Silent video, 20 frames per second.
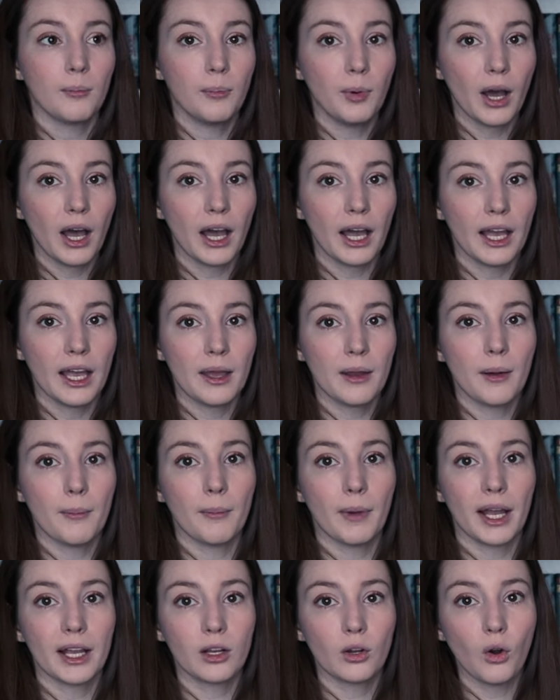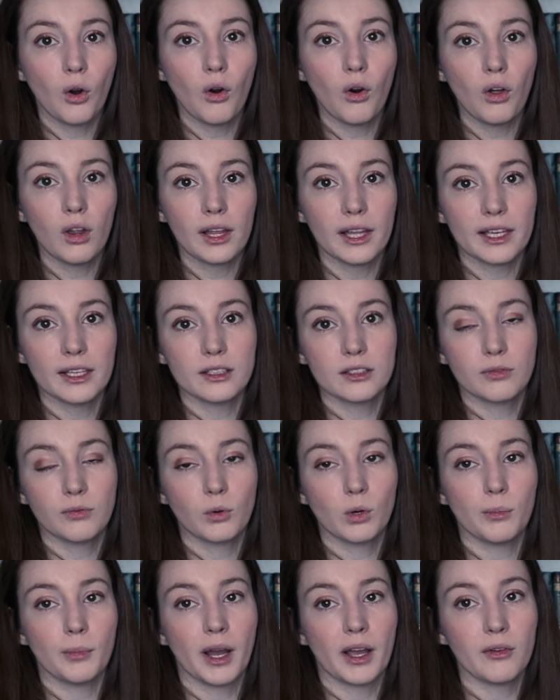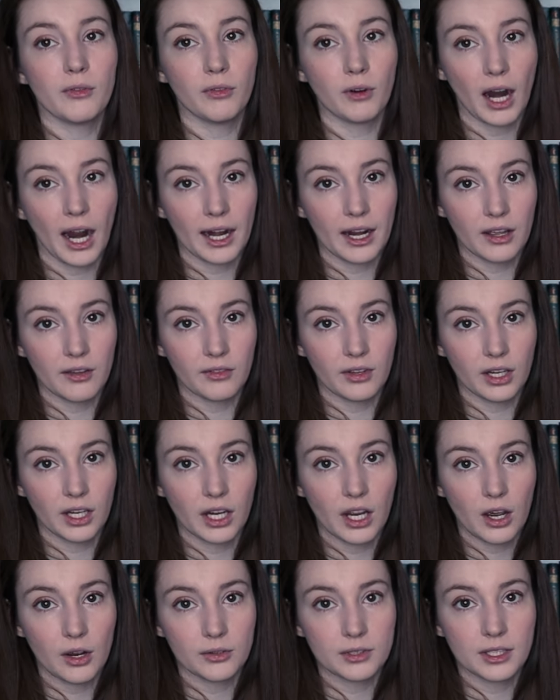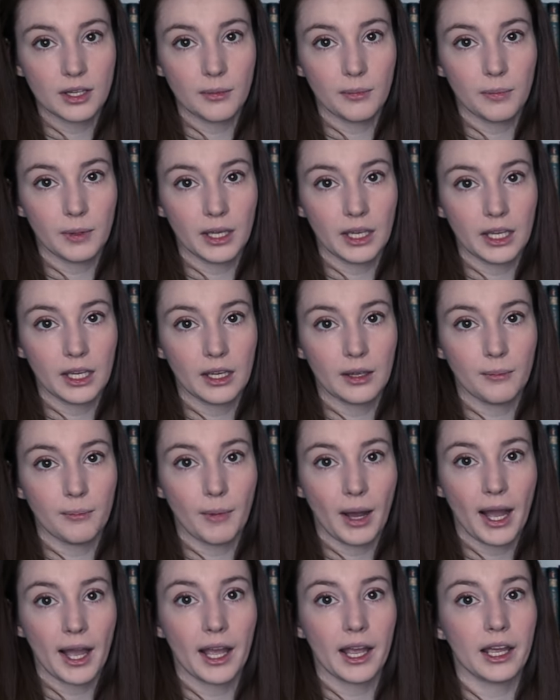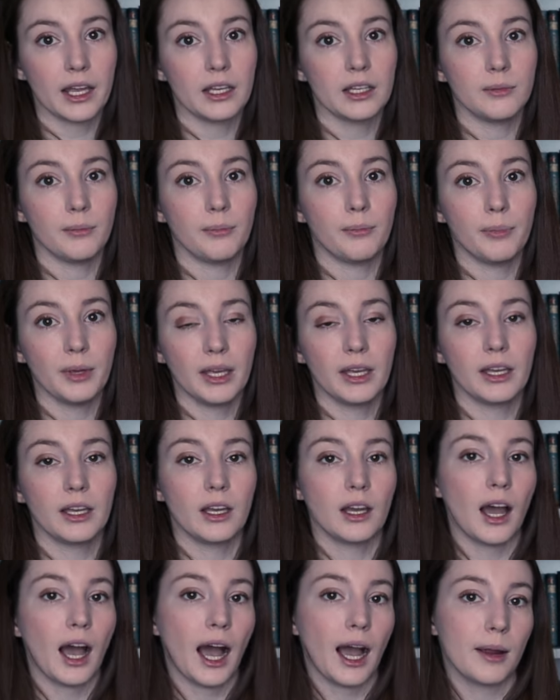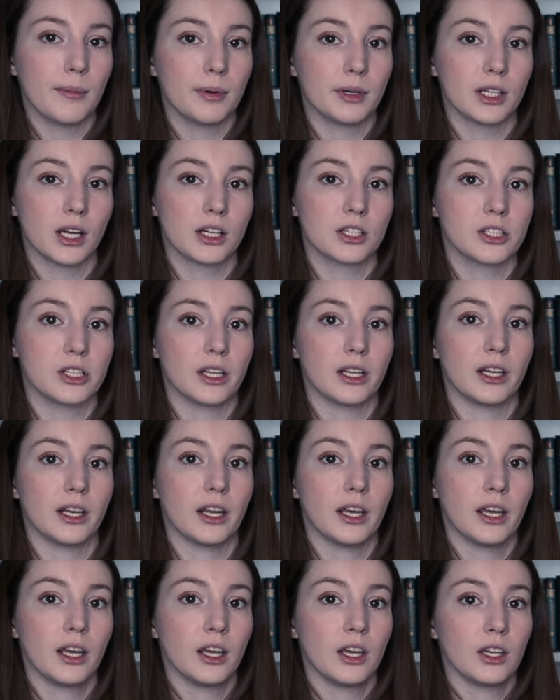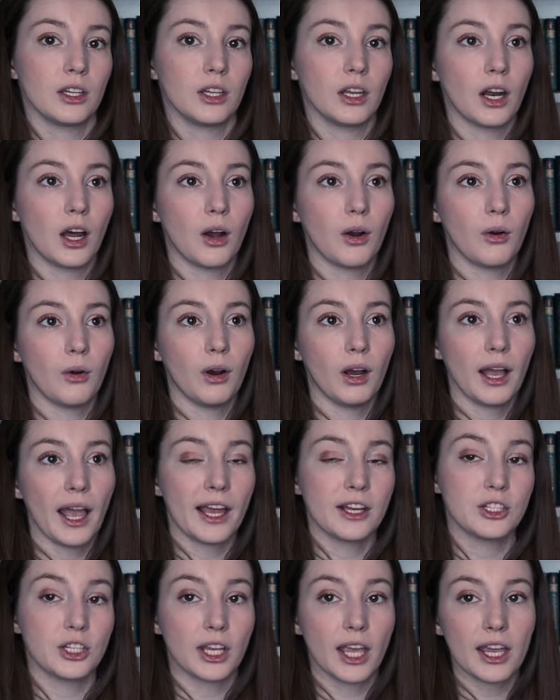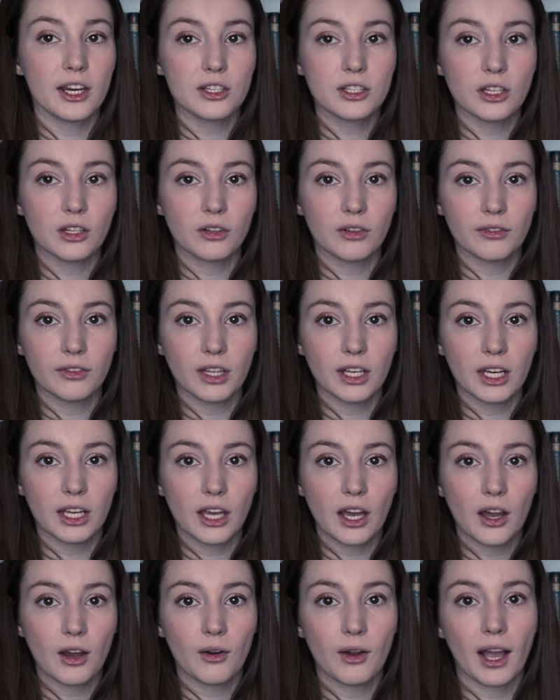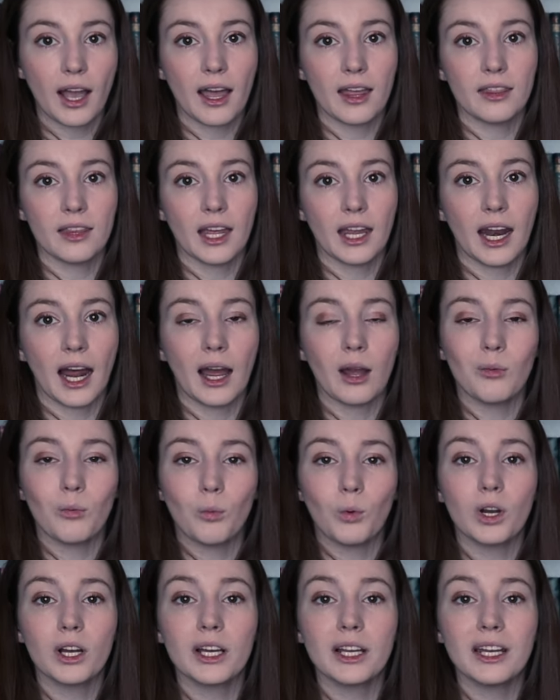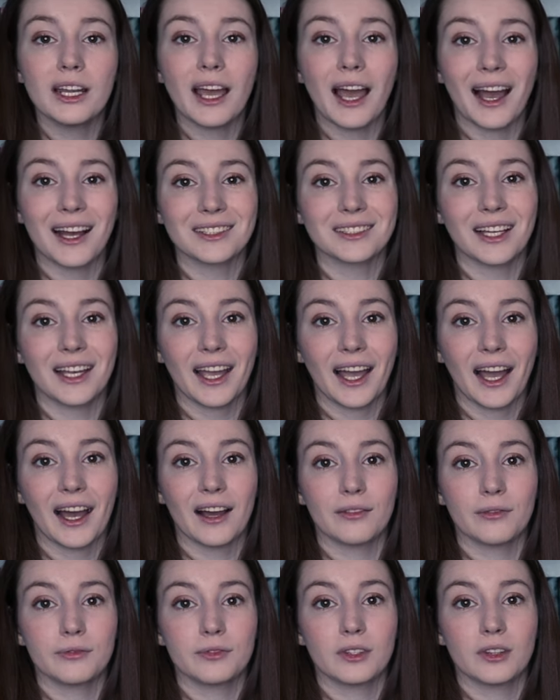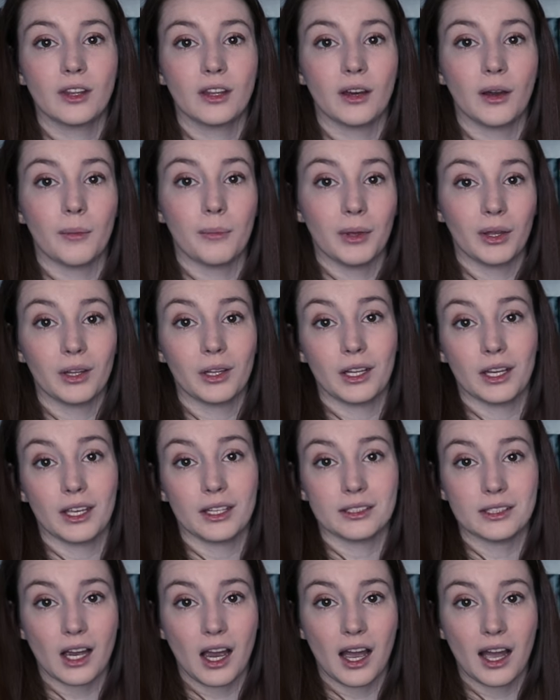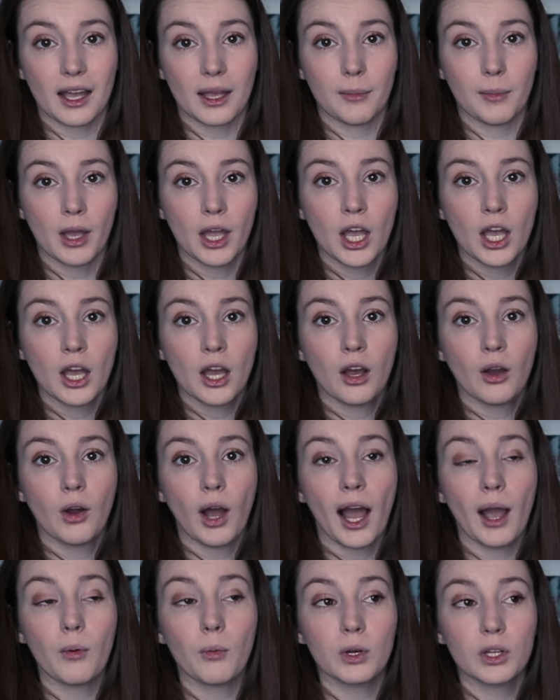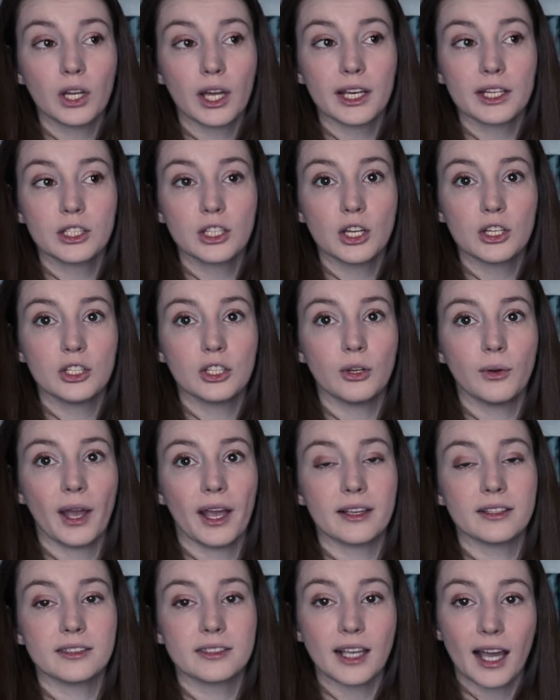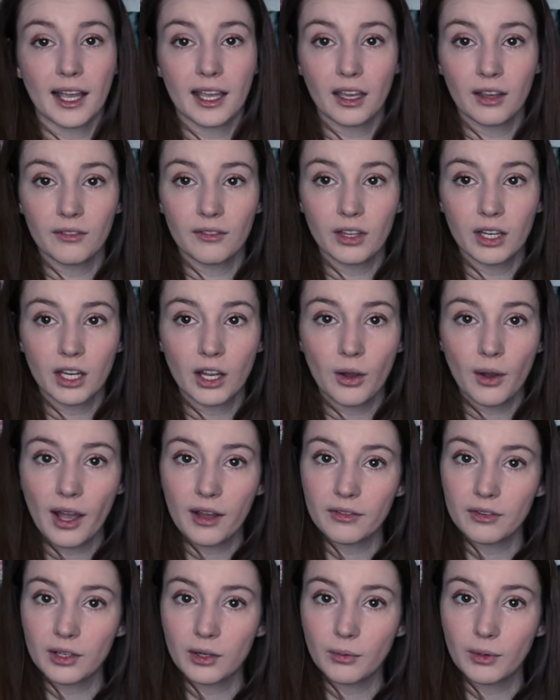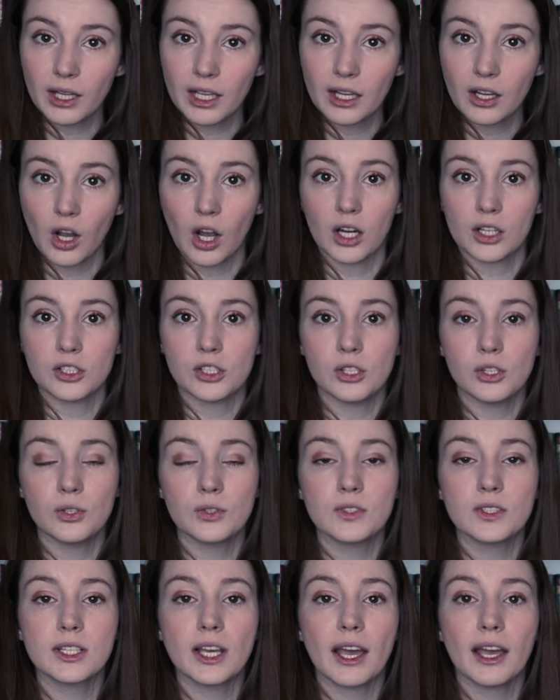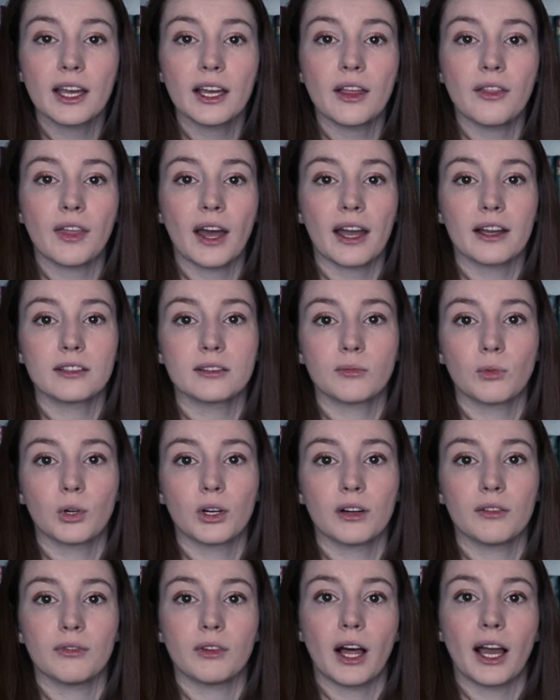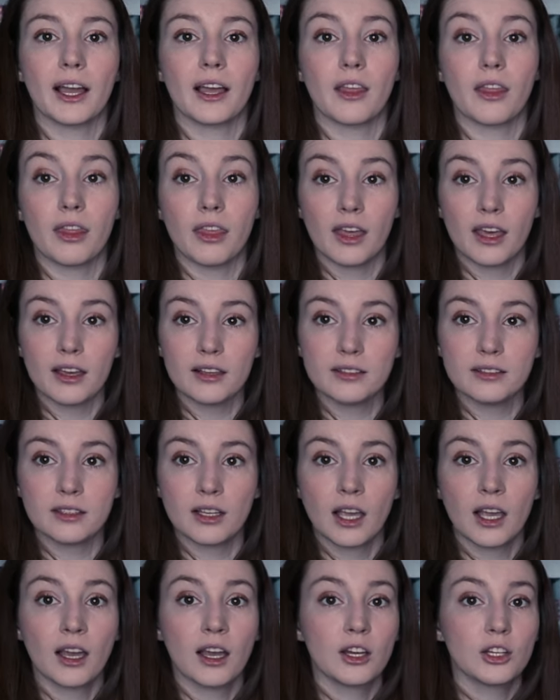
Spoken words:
But my goal is for my Friday video to be my big high production, you know, educational video. And then I would, as I have the ability and time, I would like to do a second video every week on Tuesday that is more of like this.